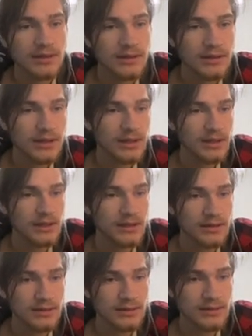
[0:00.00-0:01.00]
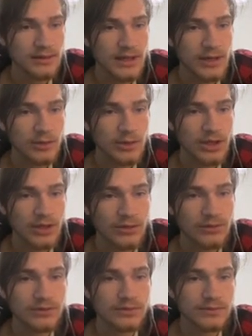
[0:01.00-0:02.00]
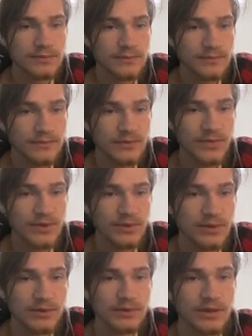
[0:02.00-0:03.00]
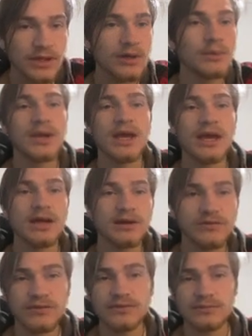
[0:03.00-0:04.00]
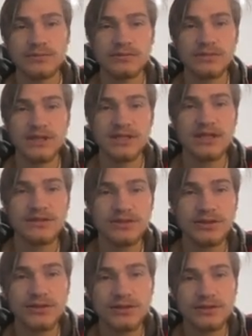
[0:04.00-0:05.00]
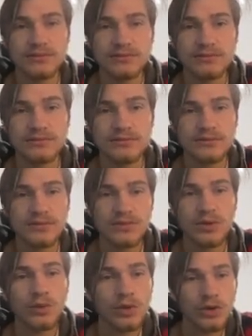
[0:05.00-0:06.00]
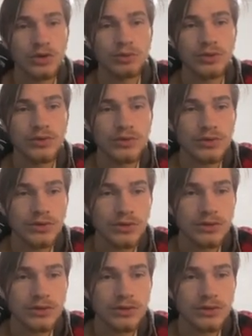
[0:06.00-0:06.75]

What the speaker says: Then down below, we have a desert, a whirlpool,